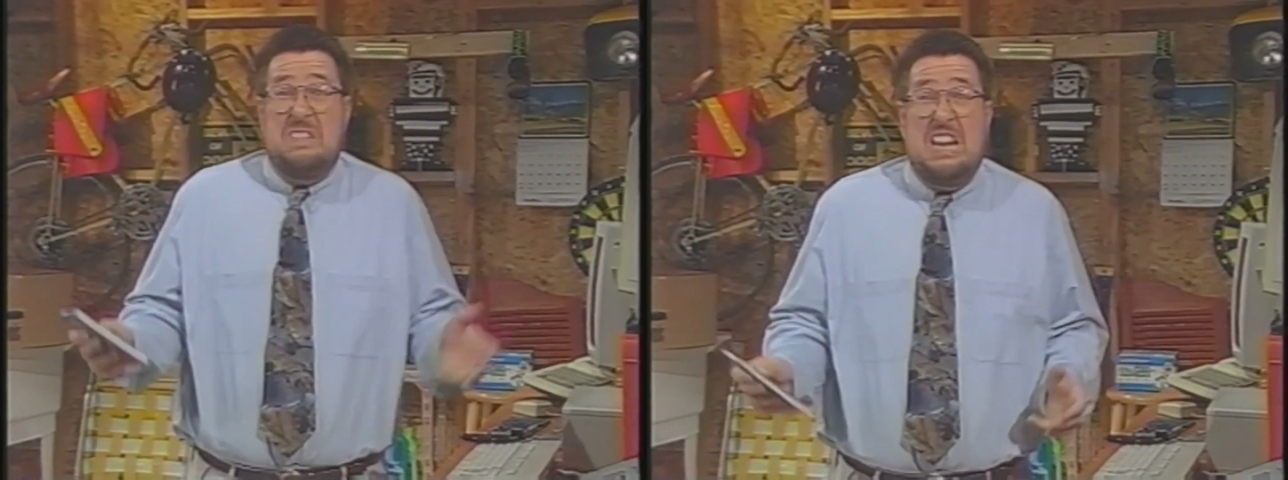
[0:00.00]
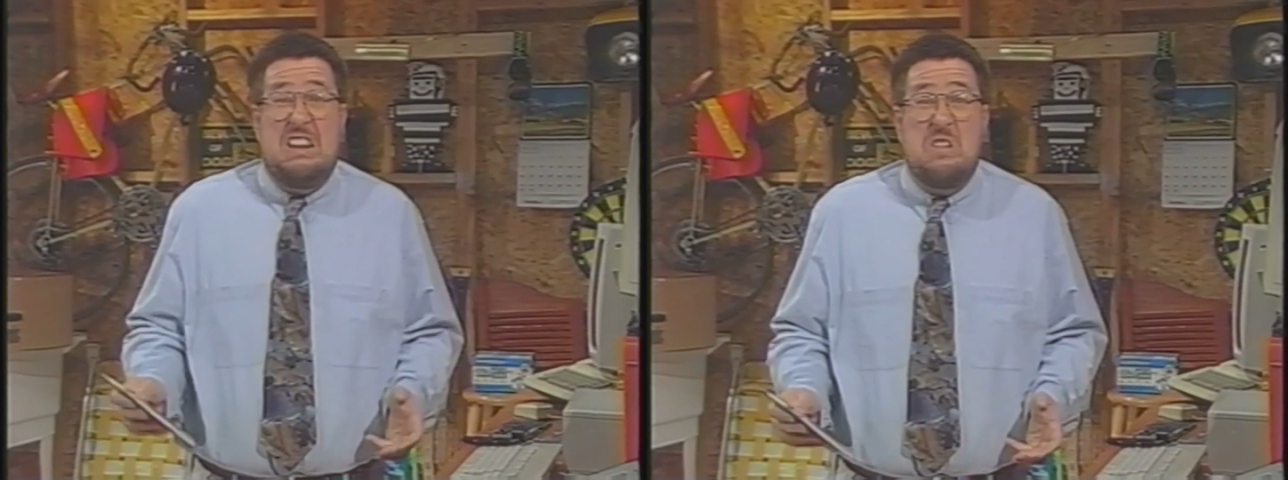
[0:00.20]

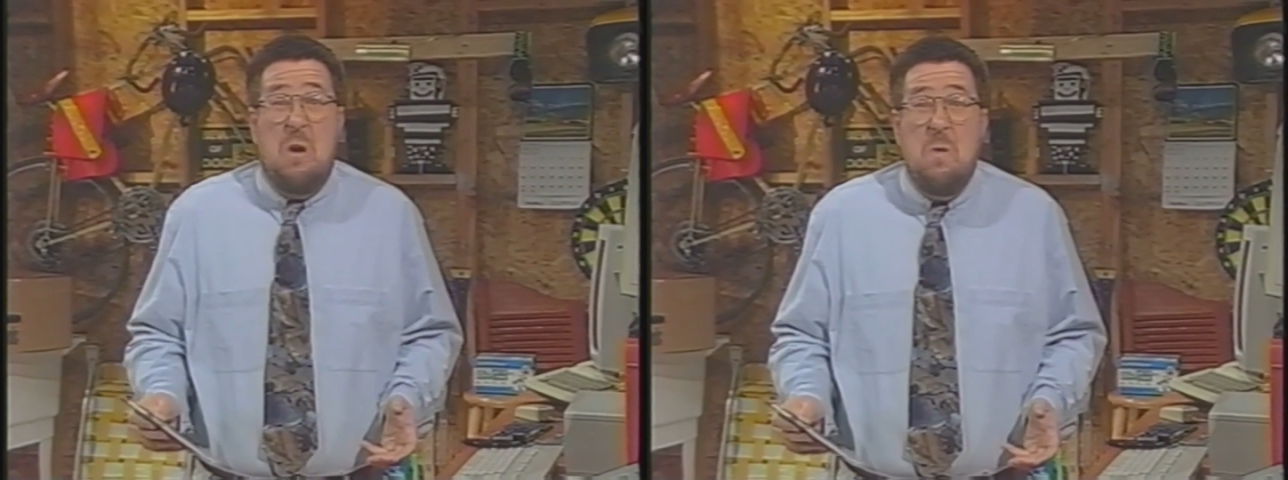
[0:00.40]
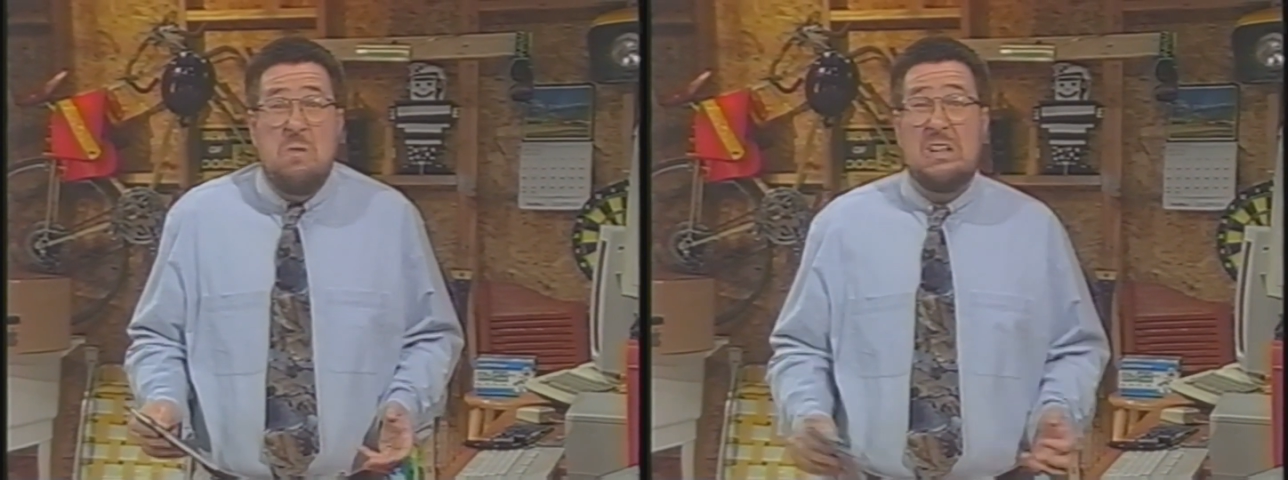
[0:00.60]
I don't
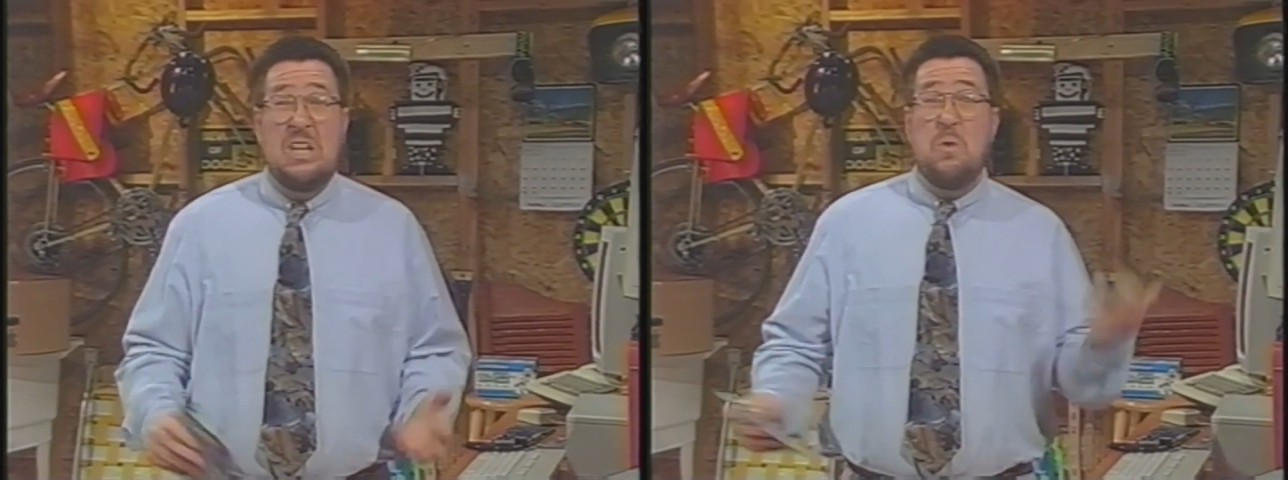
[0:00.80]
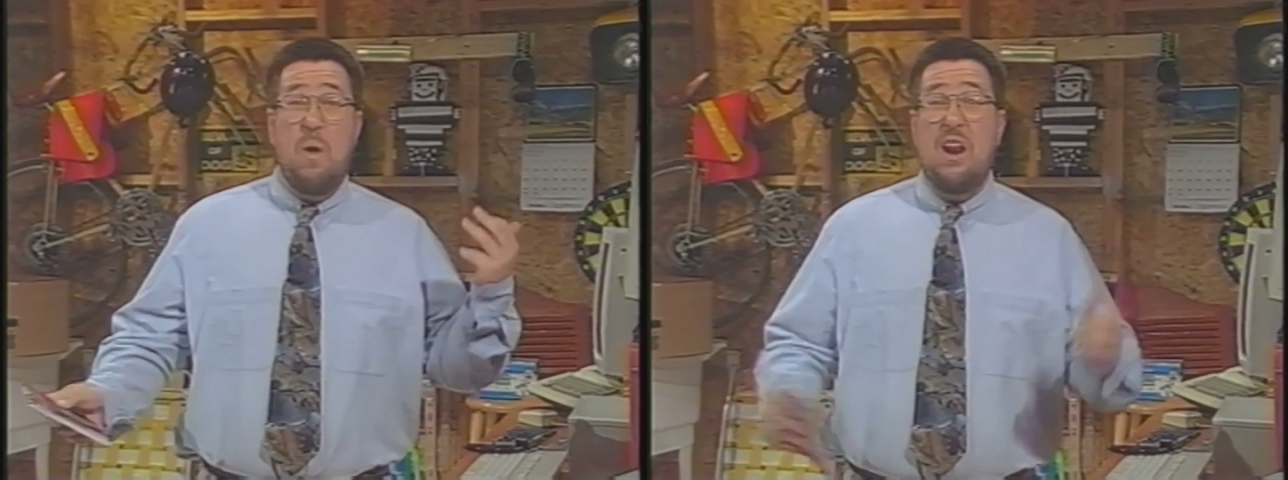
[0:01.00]
know.
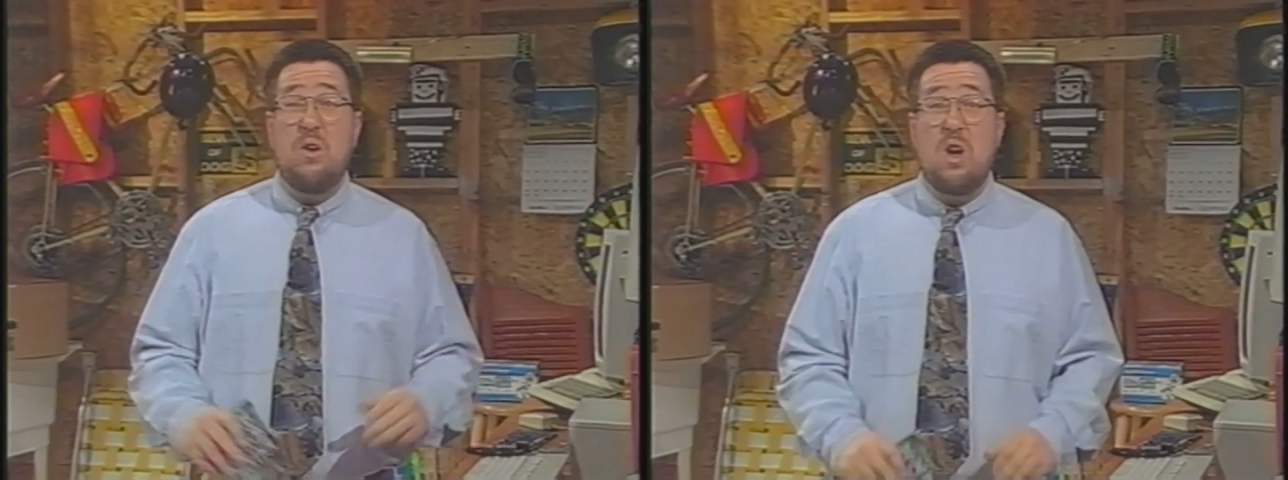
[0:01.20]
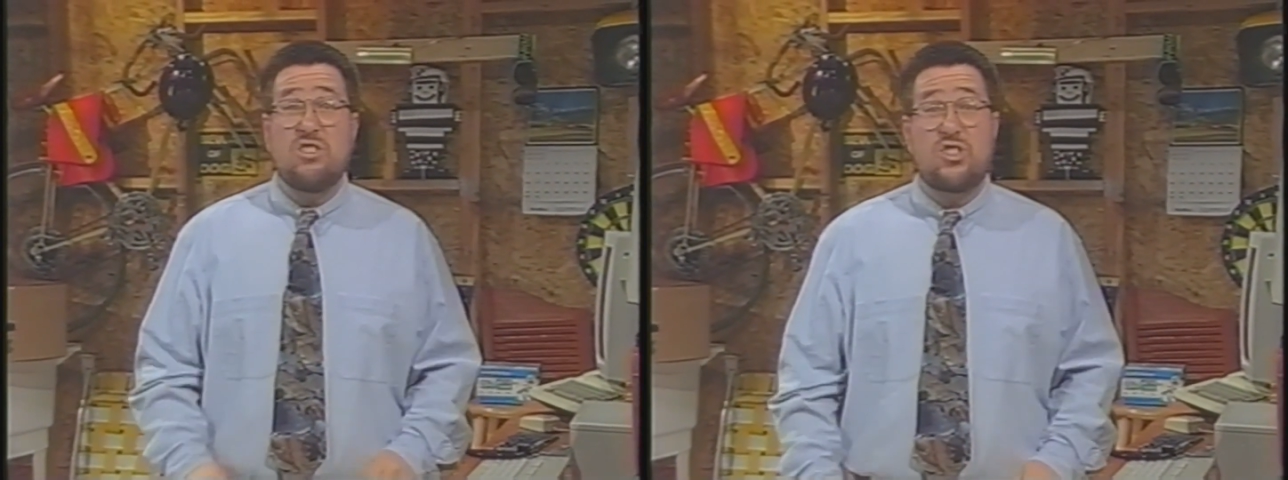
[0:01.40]
Why
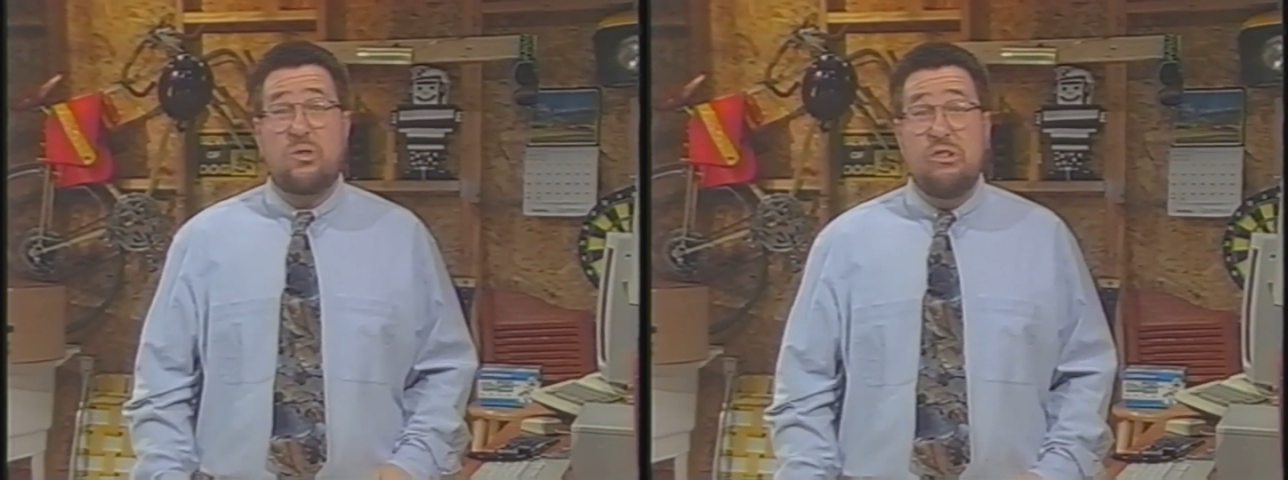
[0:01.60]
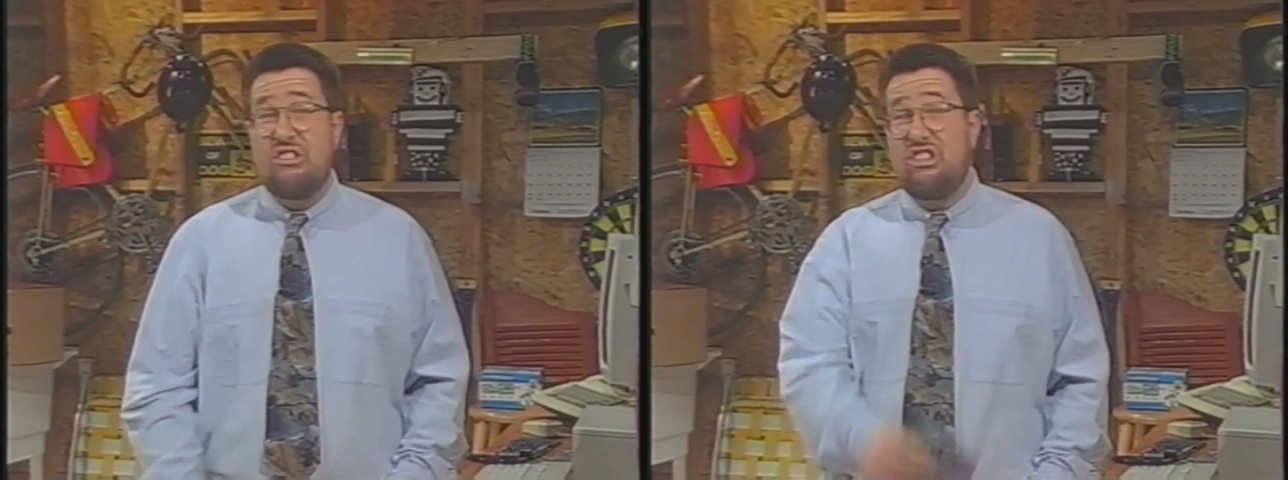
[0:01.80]
don't all screws